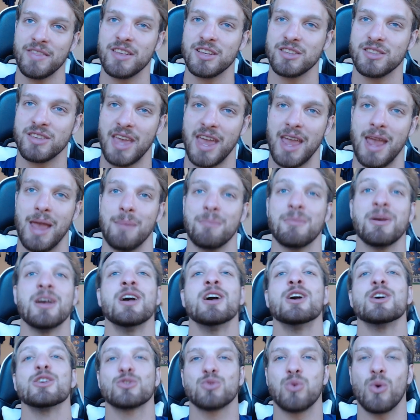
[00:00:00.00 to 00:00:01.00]
this game
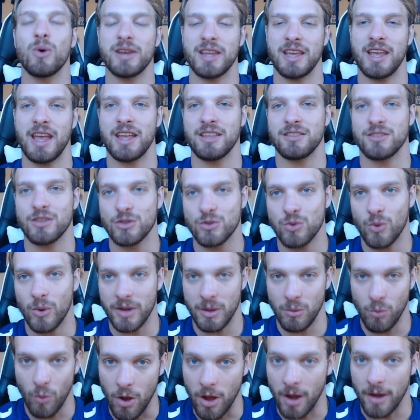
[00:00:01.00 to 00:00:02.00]

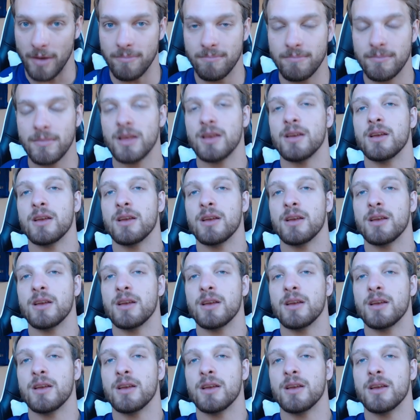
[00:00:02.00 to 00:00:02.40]
28-21.